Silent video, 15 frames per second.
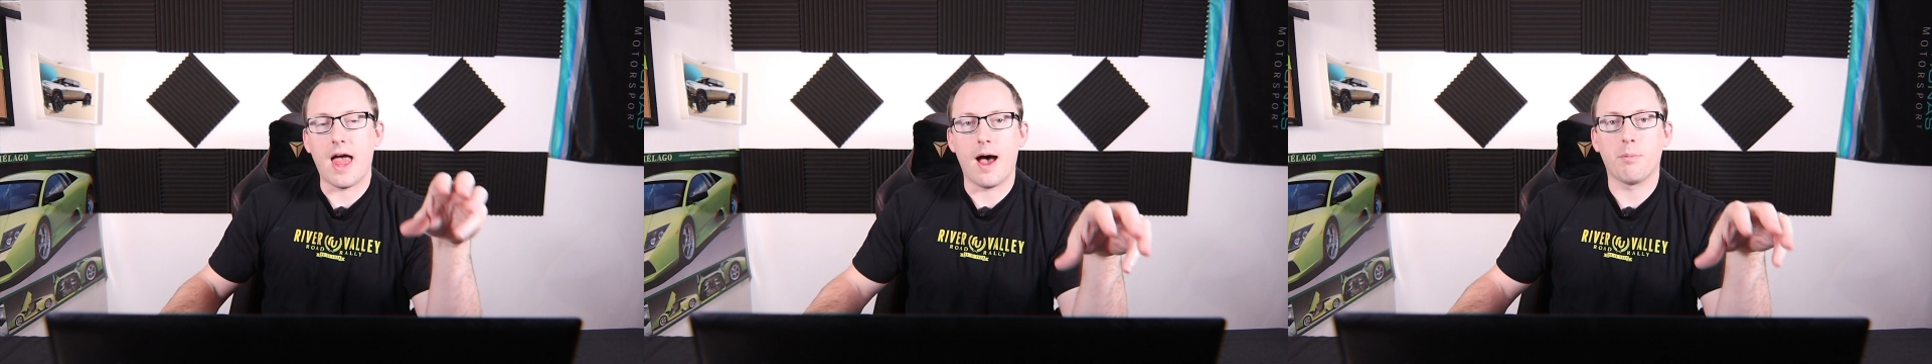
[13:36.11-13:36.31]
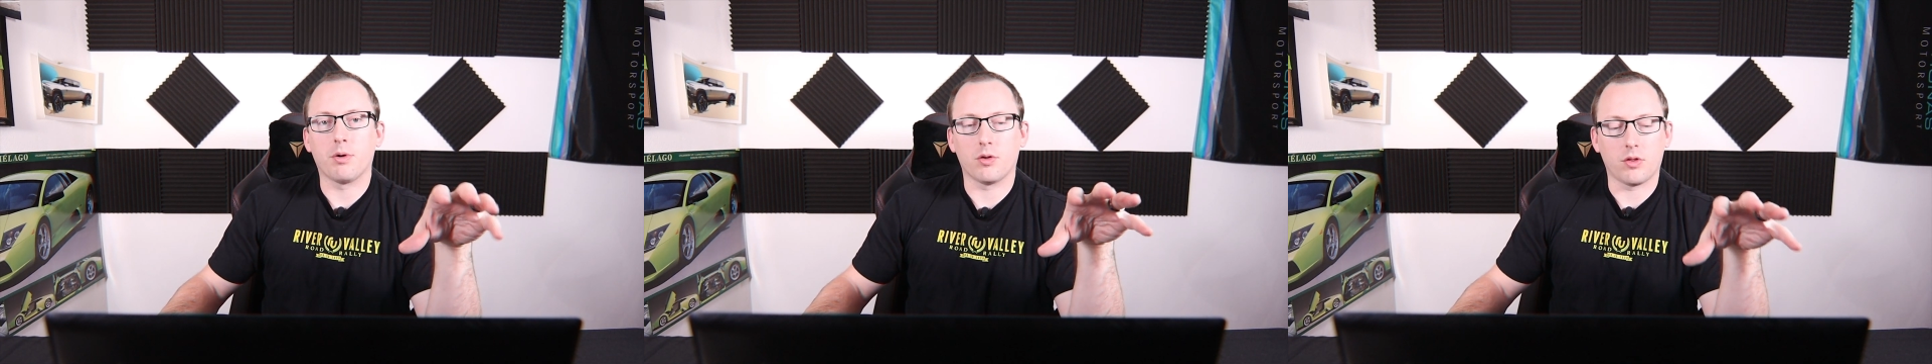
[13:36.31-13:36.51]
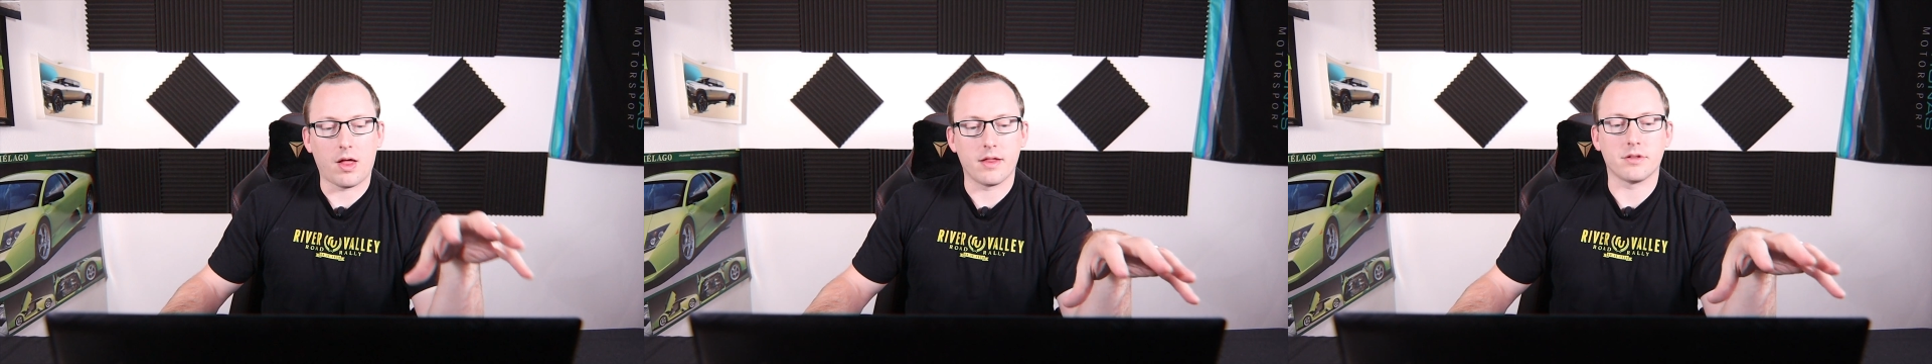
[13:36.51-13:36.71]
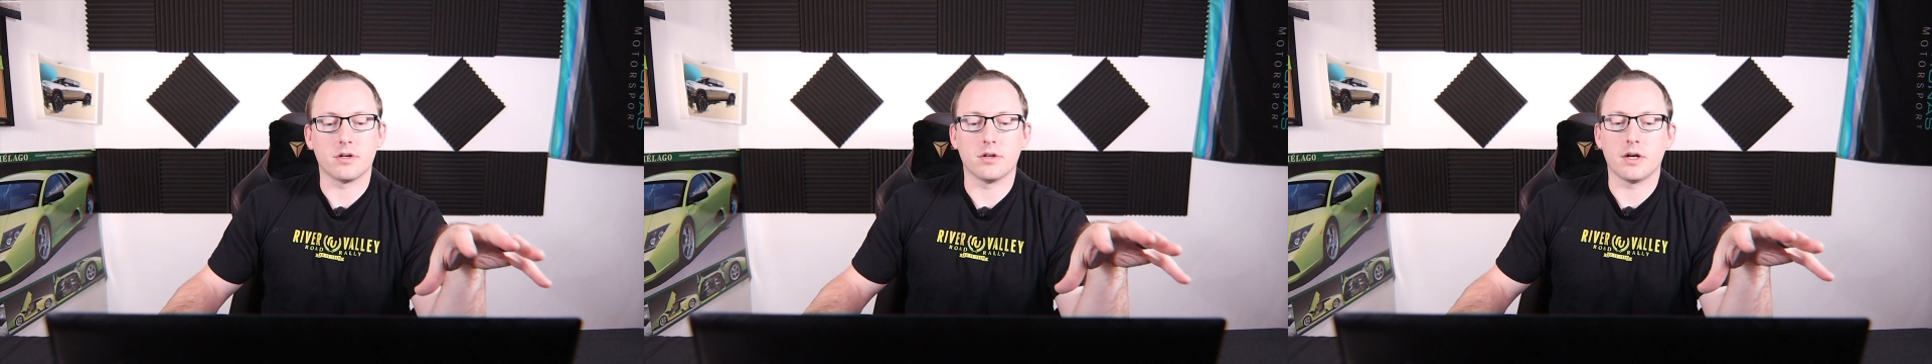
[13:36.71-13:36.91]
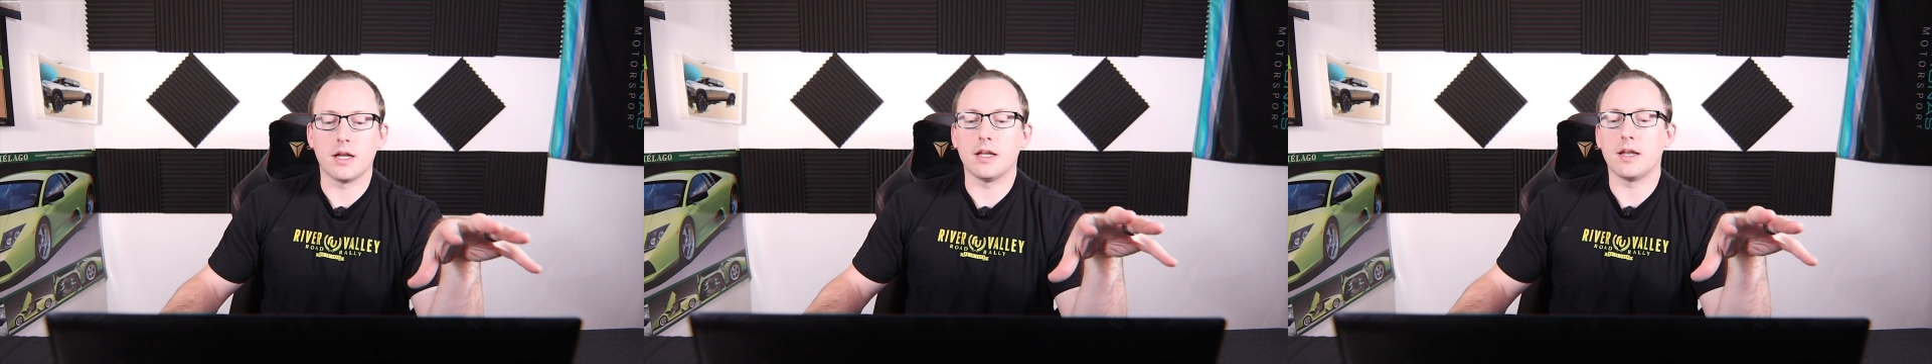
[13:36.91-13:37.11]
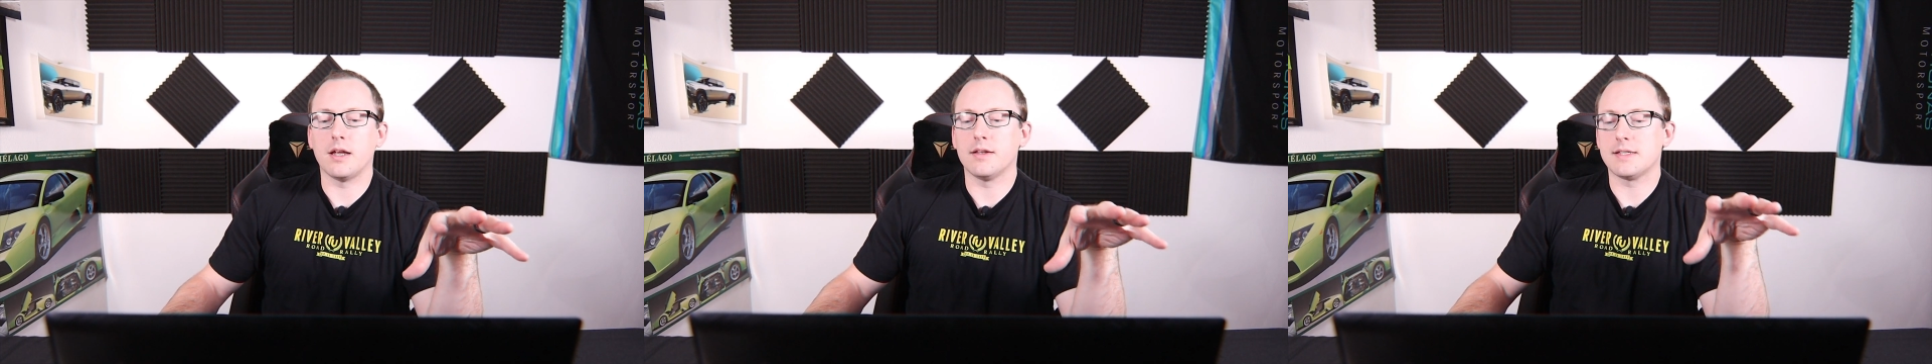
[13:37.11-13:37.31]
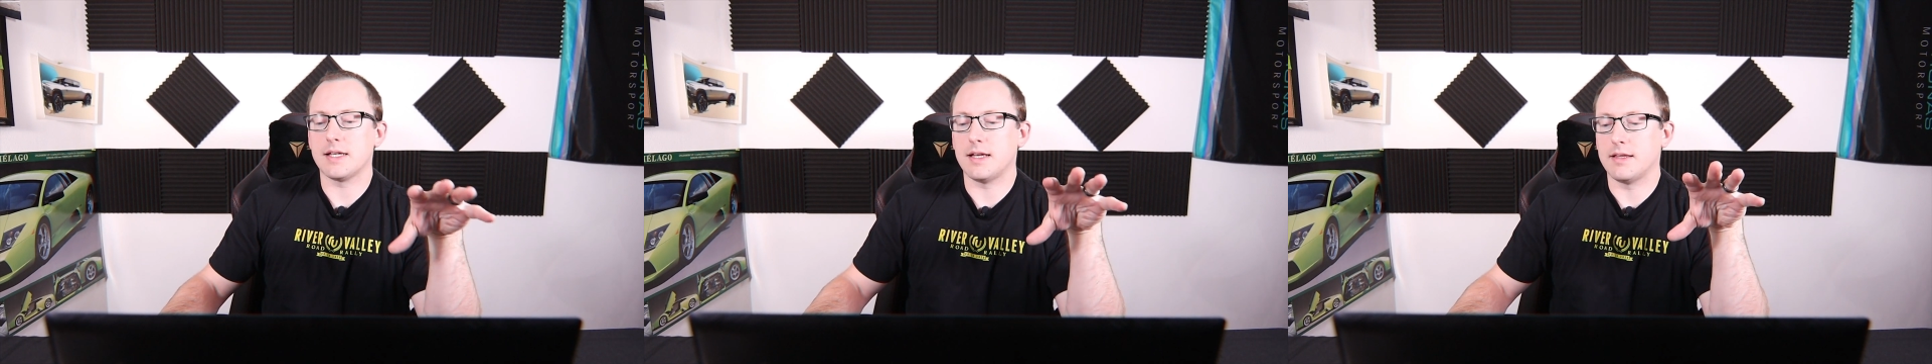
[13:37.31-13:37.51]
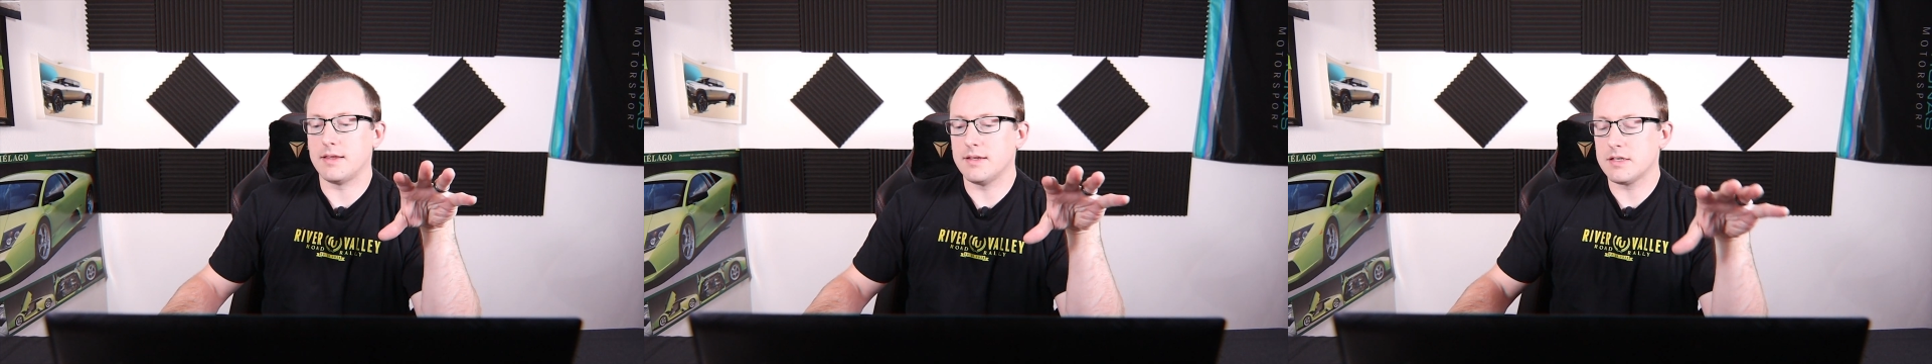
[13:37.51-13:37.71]
Napa leather in it,
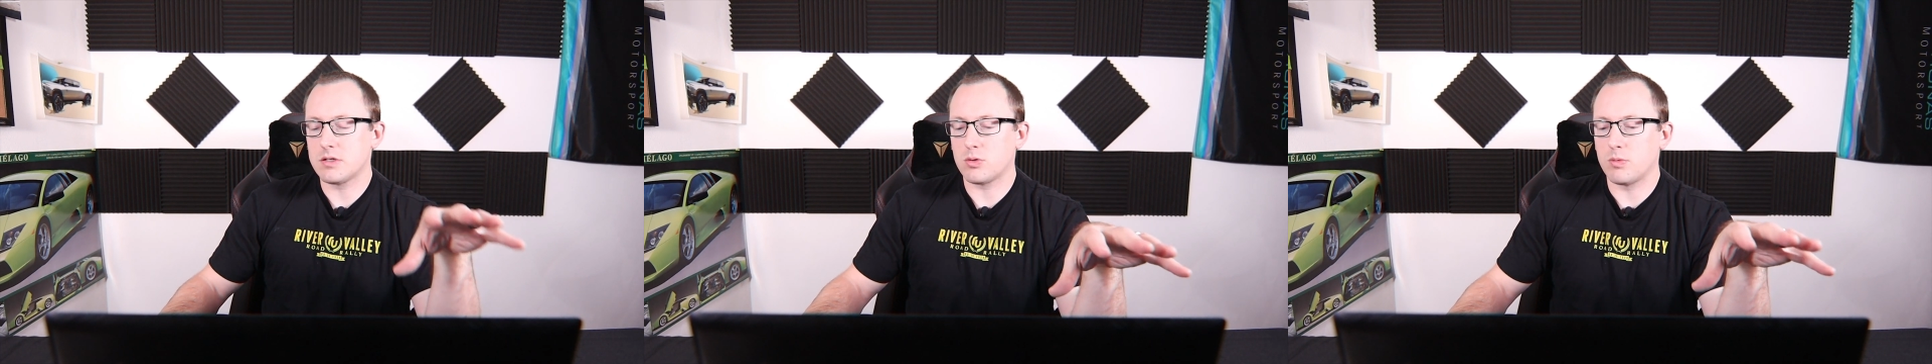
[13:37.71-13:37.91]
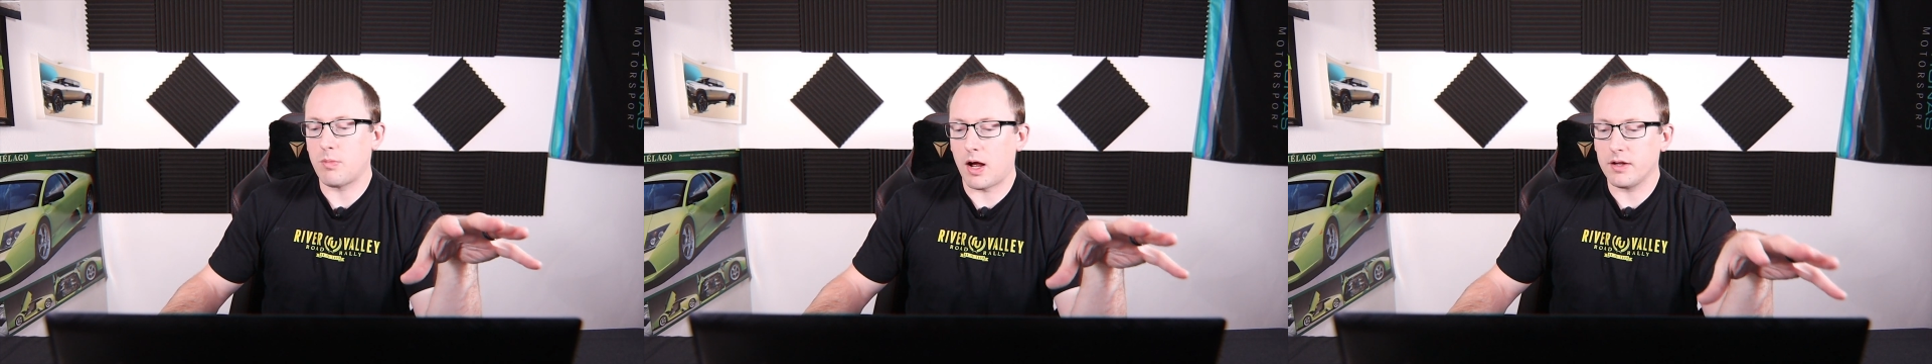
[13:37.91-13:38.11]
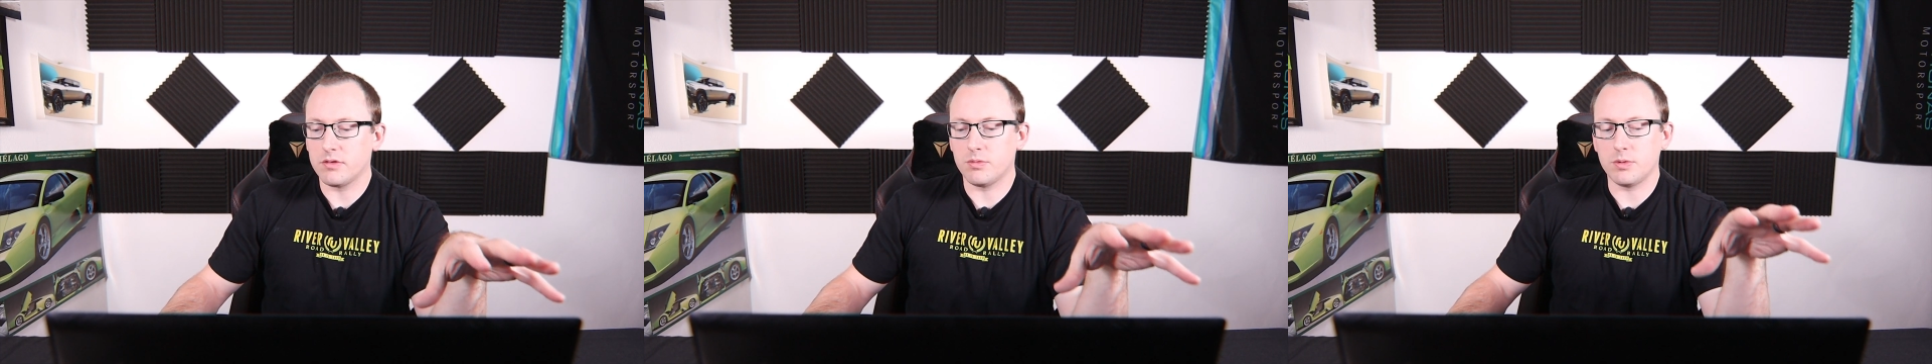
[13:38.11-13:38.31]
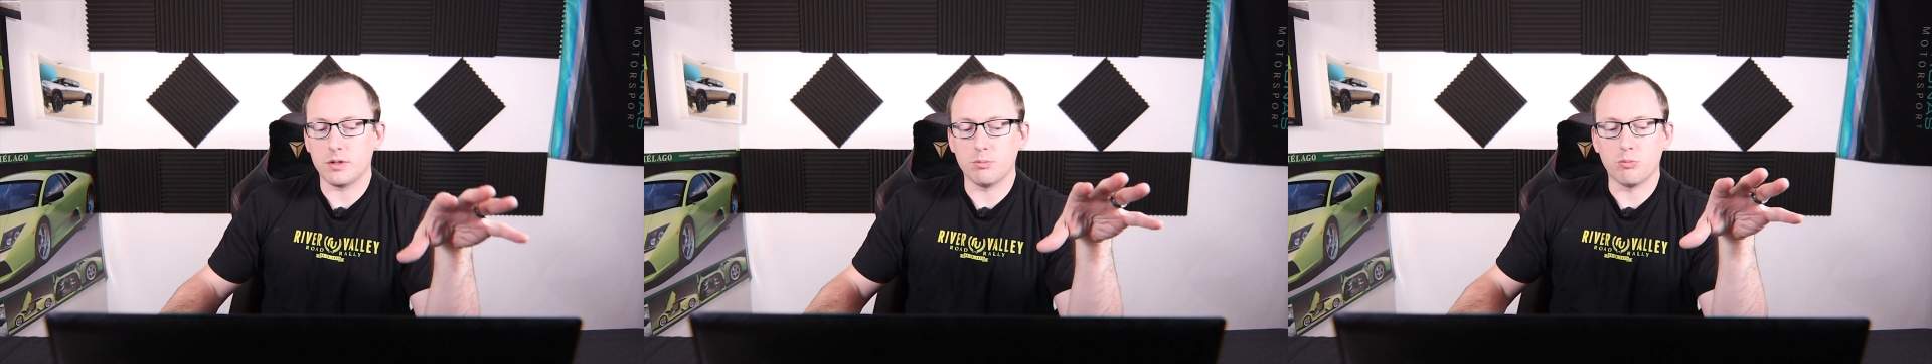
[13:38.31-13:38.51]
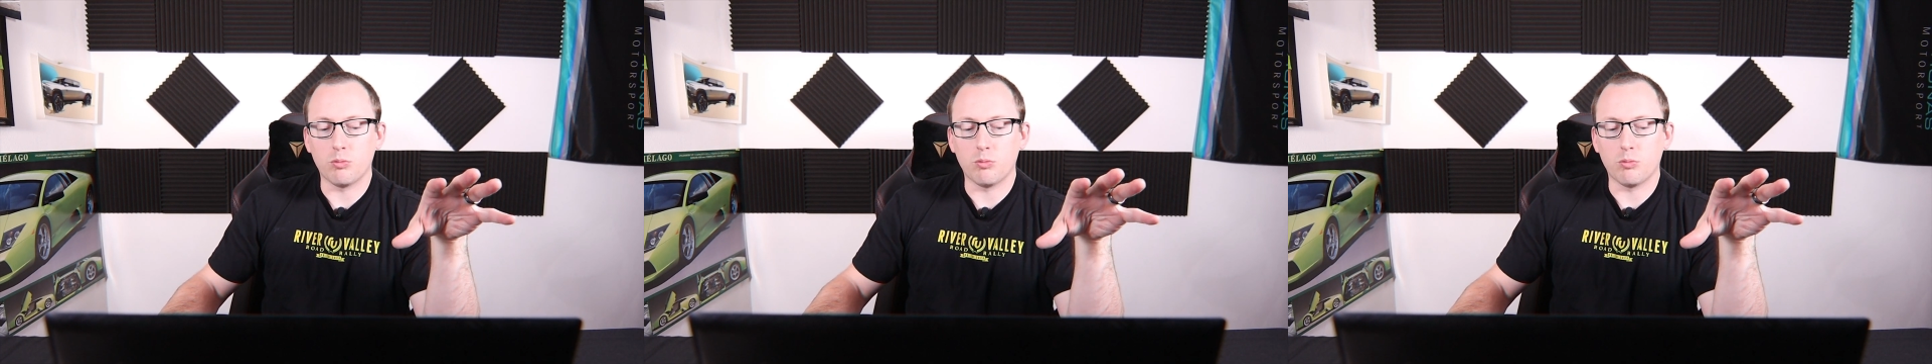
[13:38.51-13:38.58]
and this reminds me